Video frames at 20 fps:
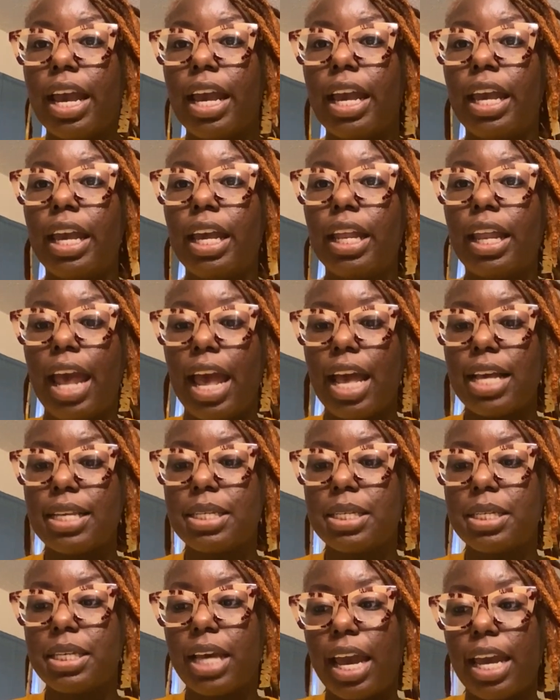It
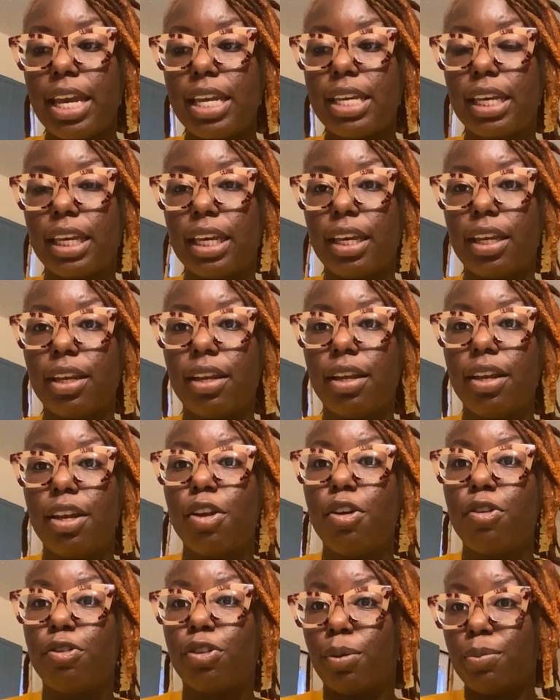has taken
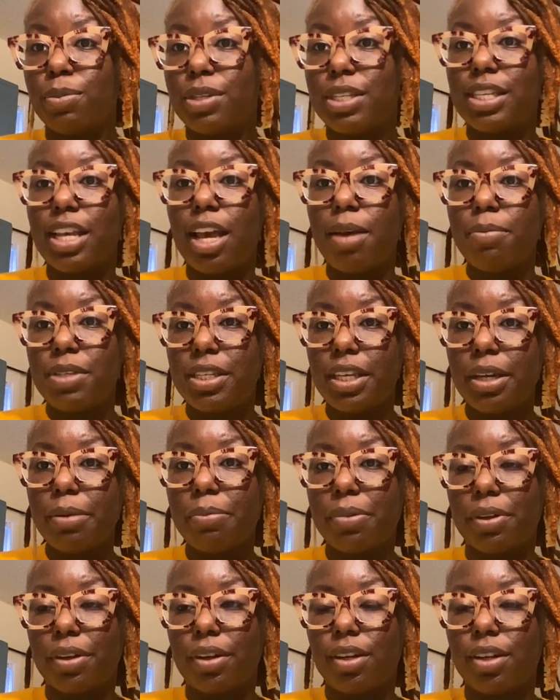from
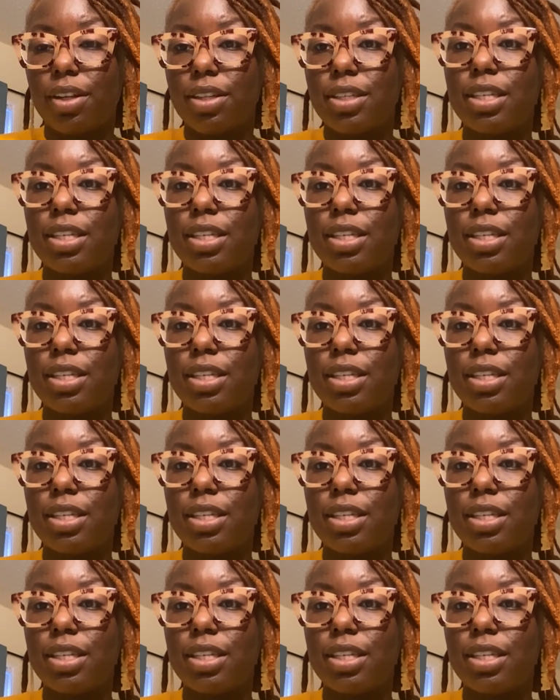September